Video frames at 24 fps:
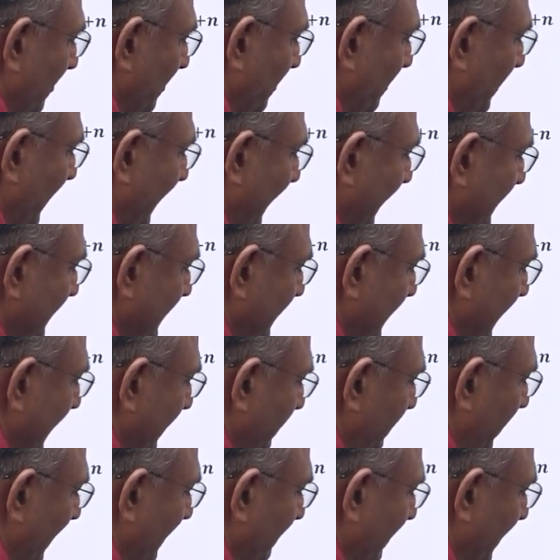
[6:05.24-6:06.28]
by 3
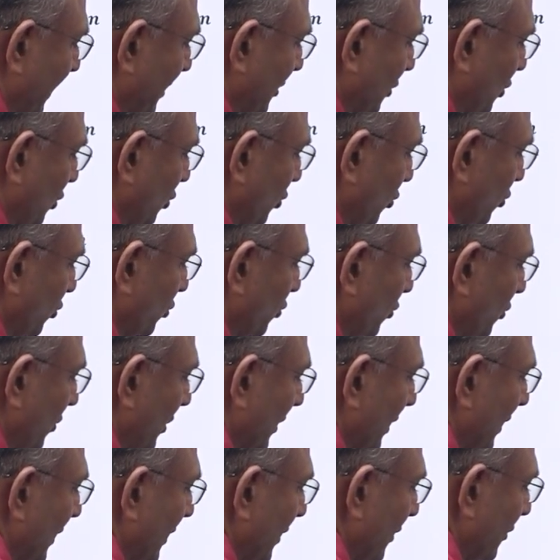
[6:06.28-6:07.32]
power
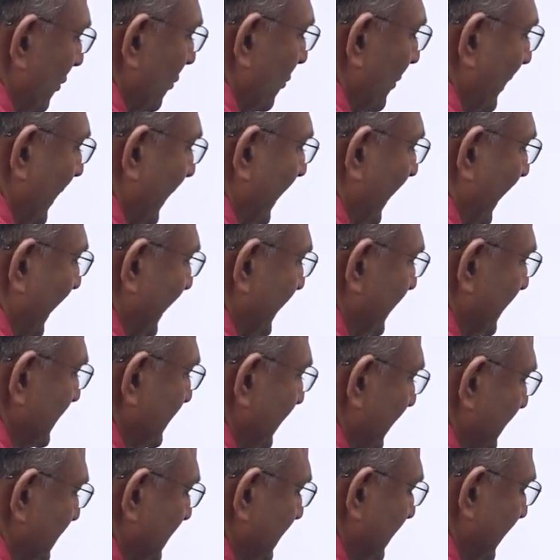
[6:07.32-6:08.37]
2, you can write this
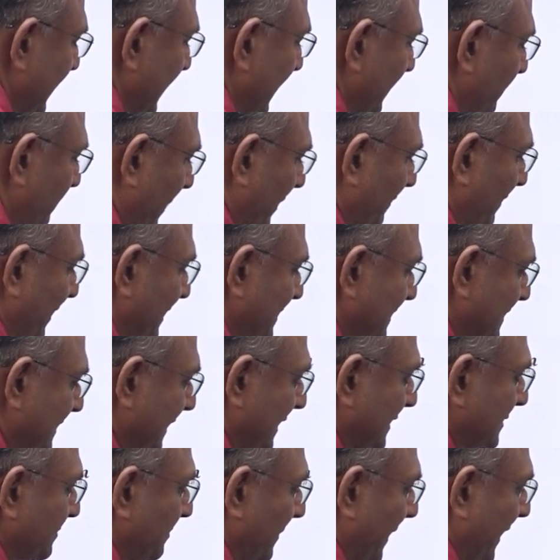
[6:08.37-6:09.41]
as 3 power
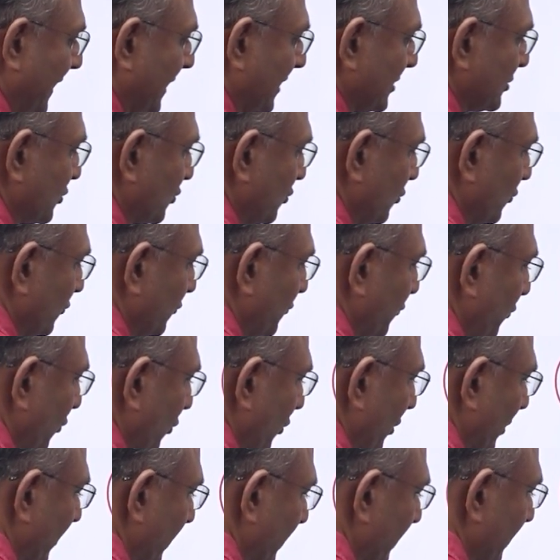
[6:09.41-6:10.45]
6 minus 2, 4.